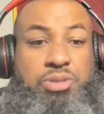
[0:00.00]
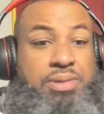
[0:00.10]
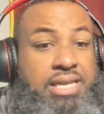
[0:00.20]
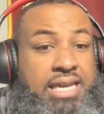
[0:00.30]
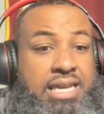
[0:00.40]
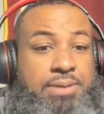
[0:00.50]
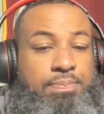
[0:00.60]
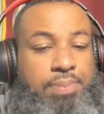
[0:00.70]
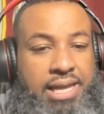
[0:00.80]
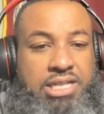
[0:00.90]
some
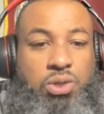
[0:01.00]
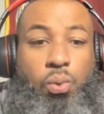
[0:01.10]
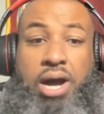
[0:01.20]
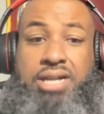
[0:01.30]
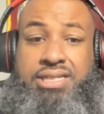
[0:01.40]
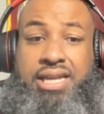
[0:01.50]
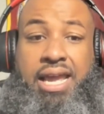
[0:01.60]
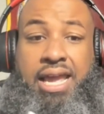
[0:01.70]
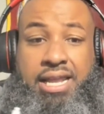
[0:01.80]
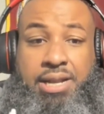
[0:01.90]
key players to watch
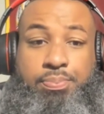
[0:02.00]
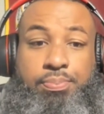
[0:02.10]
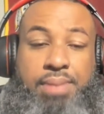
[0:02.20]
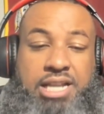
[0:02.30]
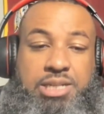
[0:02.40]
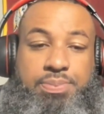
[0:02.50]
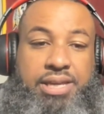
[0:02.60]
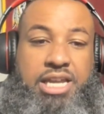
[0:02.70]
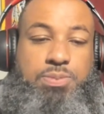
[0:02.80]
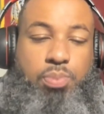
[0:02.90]
in the matchup
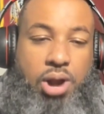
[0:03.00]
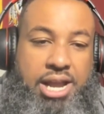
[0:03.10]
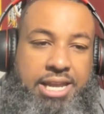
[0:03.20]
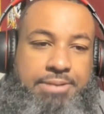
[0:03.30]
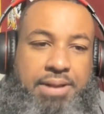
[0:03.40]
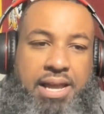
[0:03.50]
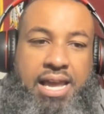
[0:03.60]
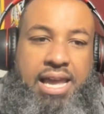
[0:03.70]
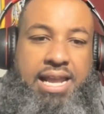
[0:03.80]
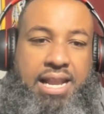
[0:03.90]
against Bryant,
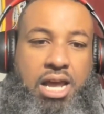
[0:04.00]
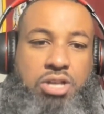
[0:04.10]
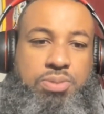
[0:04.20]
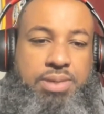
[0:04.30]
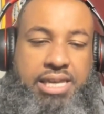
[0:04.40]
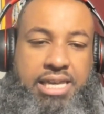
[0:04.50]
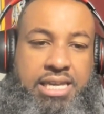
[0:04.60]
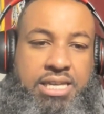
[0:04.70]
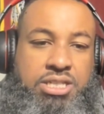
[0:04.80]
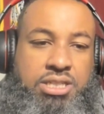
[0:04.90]
and then also
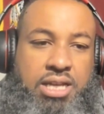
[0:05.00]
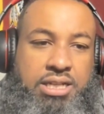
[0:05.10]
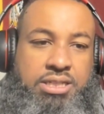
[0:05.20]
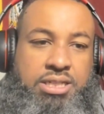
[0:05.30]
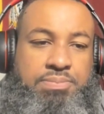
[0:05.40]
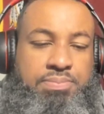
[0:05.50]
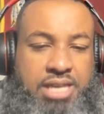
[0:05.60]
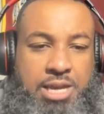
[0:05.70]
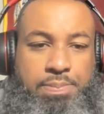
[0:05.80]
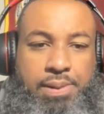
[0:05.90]
some
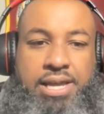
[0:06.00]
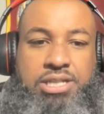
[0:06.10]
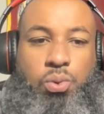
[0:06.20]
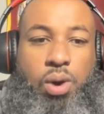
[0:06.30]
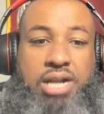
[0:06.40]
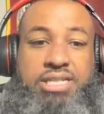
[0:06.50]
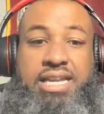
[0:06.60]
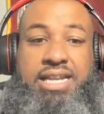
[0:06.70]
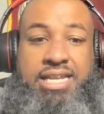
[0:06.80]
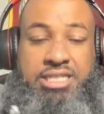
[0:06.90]
key players to watch
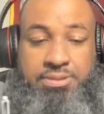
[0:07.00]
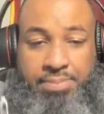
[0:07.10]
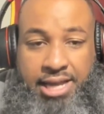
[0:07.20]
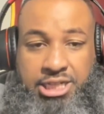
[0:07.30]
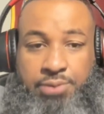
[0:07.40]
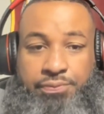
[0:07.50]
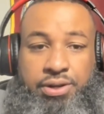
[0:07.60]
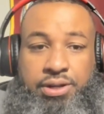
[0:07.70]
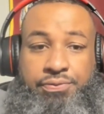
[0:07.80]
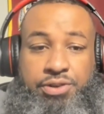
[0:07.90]
in this matchup
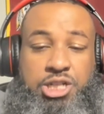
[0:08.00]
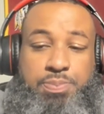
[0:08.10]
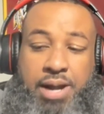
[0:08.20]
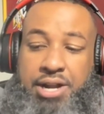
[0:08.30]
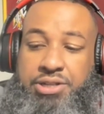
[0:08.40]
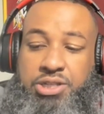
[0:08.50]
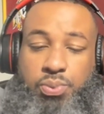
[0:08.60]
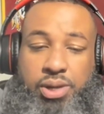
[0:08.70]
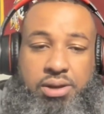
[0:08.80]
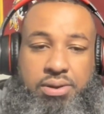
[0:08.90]
for the Spiders
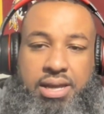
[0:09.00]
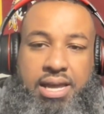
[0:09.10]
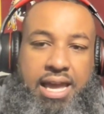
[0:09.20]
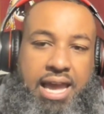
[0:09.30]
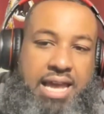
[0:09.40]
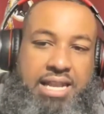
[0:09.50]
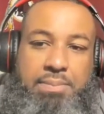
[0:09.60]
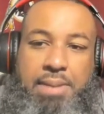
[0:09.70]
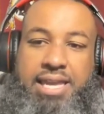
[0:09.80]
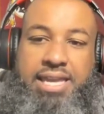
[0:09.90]
as well. And
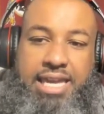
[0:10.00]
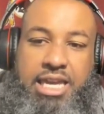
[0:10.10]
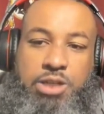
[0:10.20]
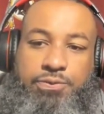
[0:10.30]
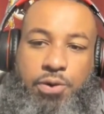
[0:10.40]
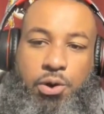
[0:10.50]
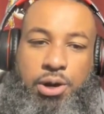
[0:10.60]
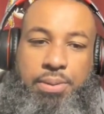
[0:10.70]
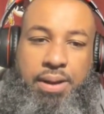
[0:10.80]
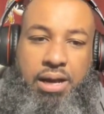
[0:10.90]
then my keys
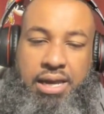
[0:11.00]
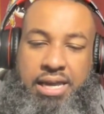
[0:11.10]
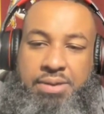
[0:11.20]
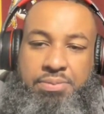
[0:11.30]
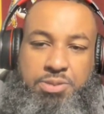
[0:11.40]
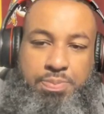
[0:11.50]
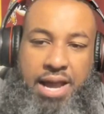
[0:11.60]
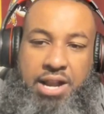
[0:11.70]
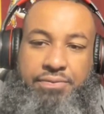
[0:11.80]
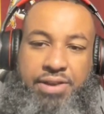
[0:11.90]
for a
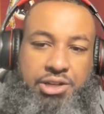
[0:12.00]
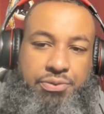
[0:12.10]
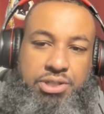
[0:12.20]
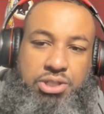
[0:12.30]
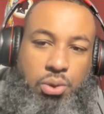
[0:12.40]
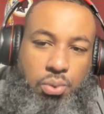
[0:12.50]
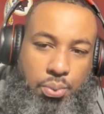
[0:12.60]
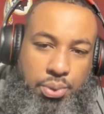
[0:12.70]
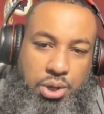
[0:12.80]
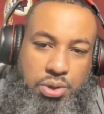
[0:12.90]
Spider victory. So
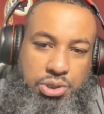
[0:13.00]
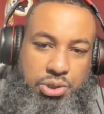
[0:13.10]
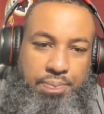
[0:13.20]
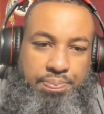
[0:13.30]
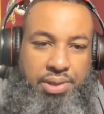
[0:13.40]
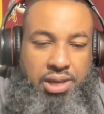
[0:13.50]
what we're going to do,